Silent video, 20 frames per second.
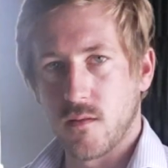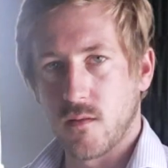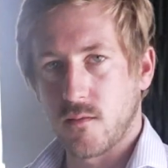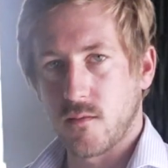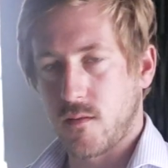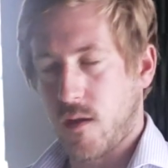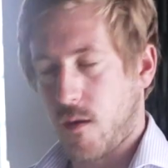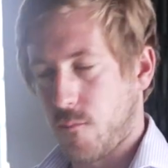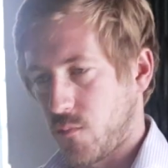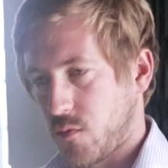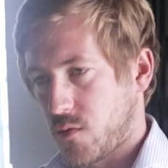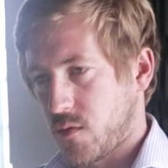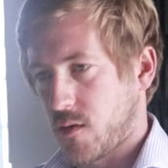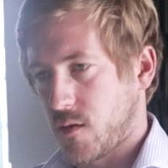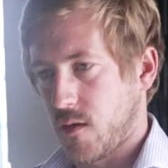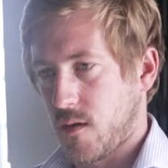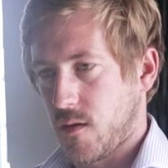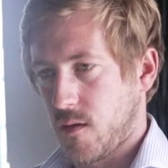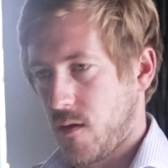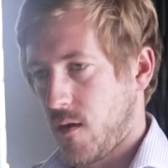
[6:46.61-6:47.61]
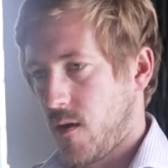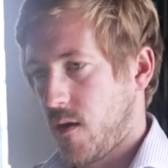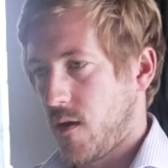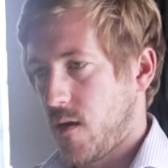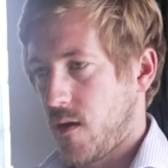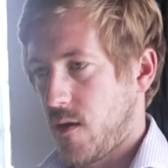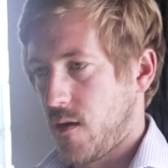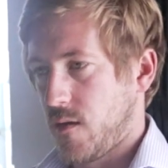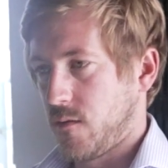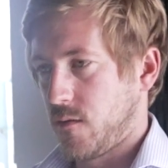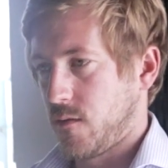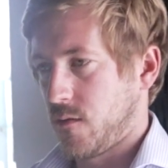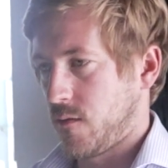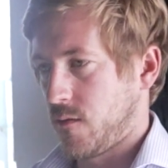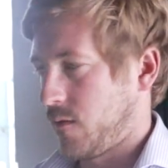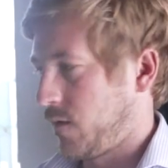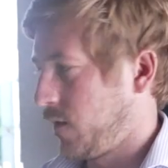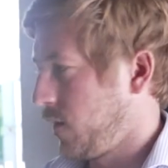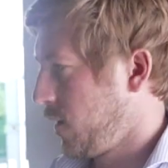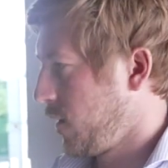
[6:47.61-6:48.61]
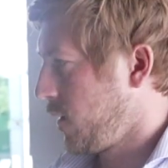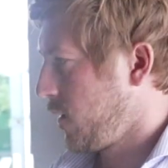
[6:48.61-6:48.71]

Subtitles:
the temperature in.